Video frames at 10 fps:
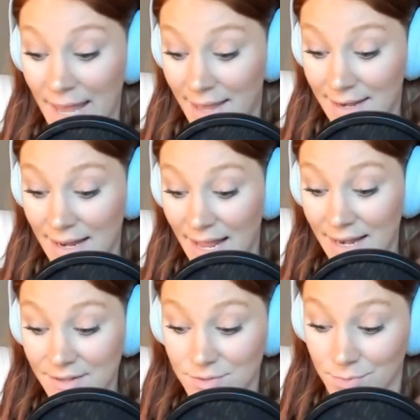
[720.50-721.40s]
And
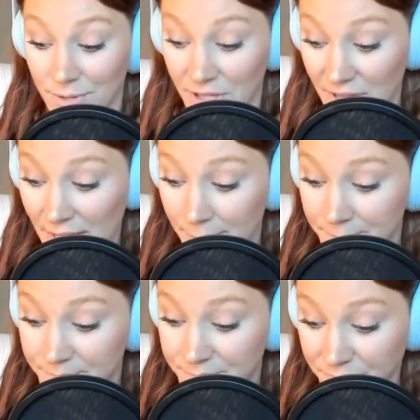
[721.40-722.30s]
it's really
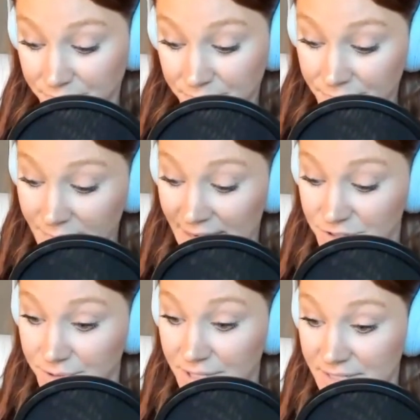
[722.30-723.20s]

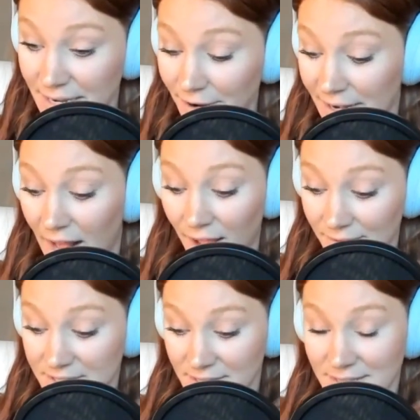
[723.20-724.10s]
scary. And
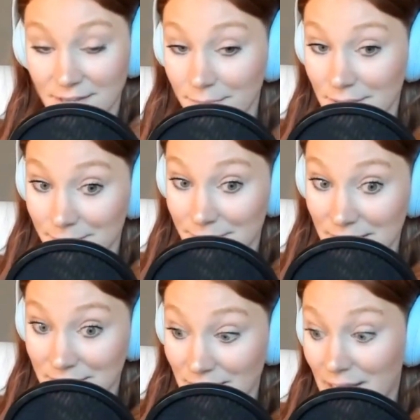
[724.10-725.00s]
obviously supplement
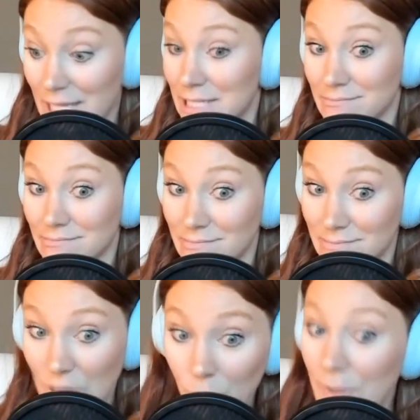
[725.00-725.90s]
companies
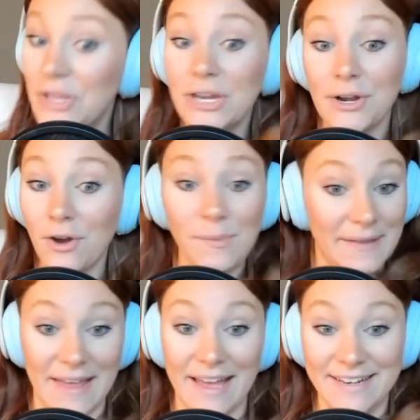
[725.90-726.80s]
don't want you to know
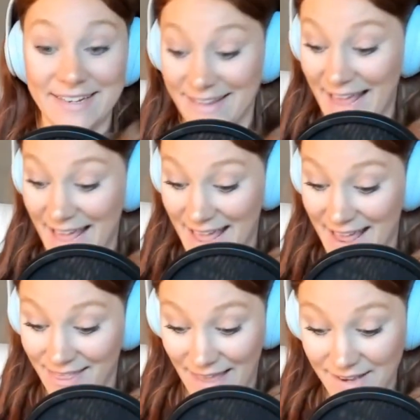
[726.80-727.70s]
about that.
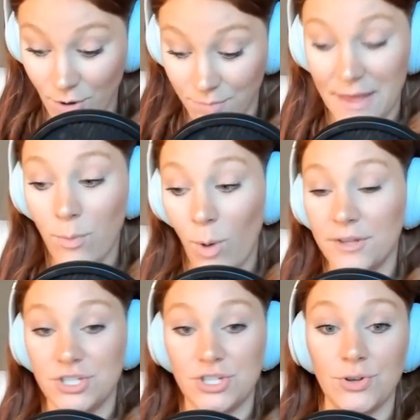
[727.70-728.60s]
They don't. They
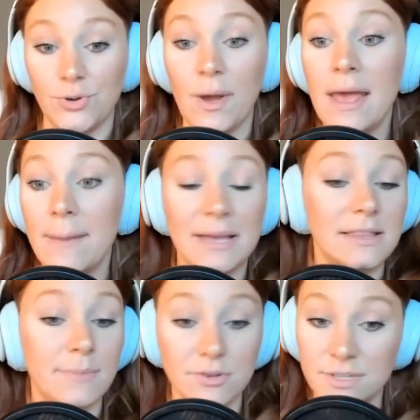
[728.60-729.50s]
want to make
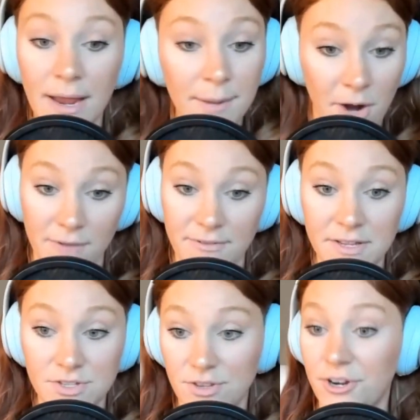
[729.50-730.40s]
the most amount of
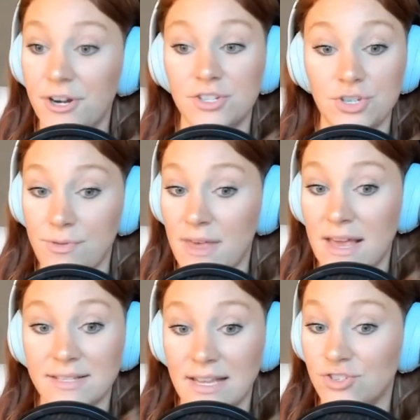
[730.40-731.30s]
profit, so they're going to do
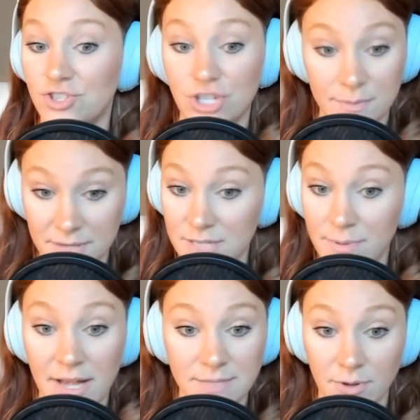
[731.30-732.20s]
things as cheaply as
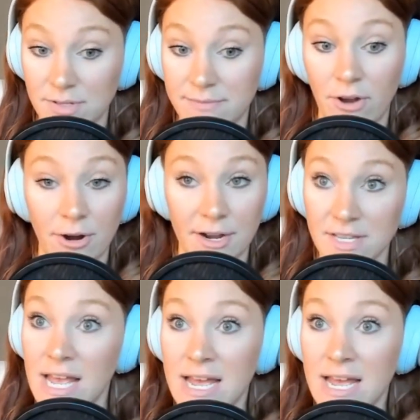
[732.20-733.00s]
possible as far as